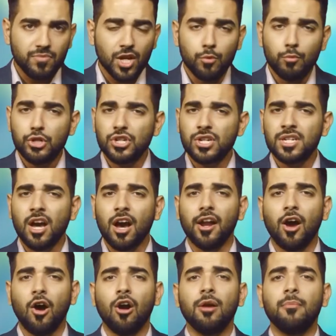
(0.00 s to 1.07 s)
We should not
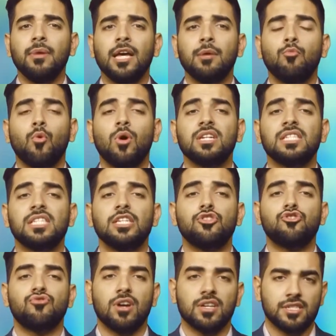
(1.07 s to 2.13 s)
harm him once he
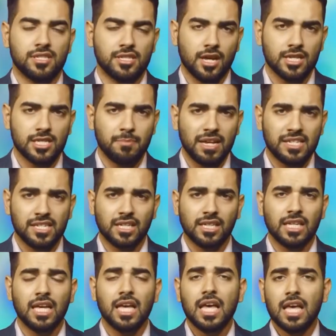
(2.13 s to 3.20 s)
trusts us.
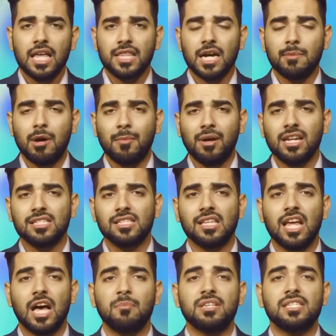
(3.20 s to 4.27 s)
Basically, the Imam alayhi
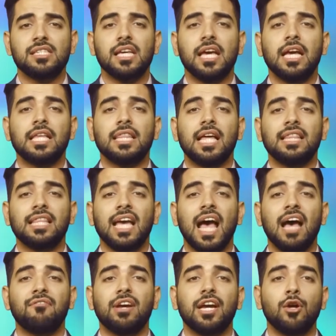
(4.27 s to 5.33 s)
salam is saying that they
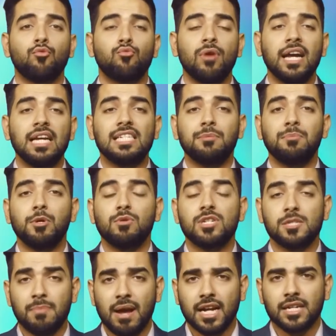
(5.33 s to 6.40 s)
have a right to be
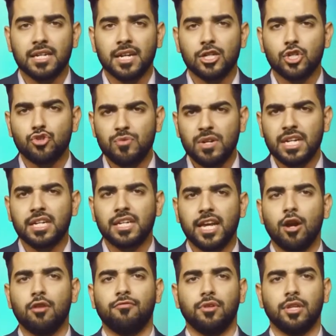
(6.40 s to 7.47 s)
respected and treated
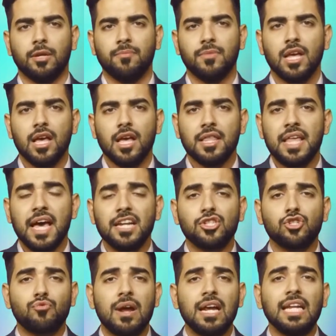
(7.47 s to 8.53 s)
carefully. That is
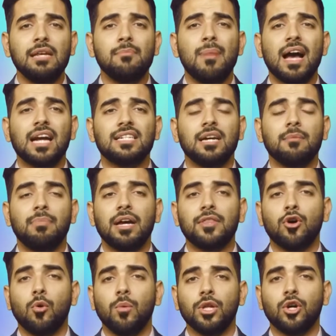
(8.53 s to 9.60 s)
greatly backed up by
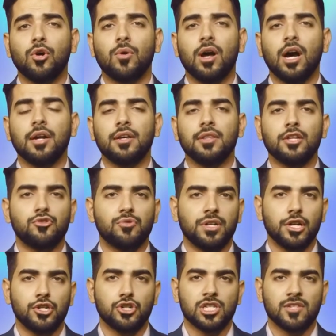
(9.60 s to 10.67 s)
the Holy Quran and the
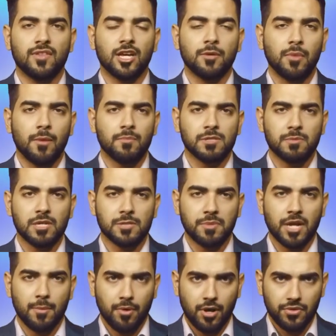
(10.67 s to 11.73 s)
traditions of the Imams, peace be
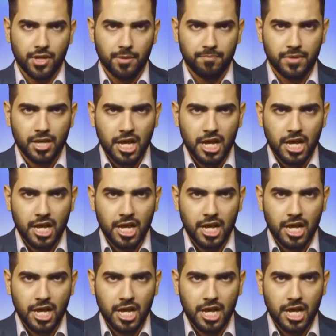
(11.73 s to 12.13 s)
upon them.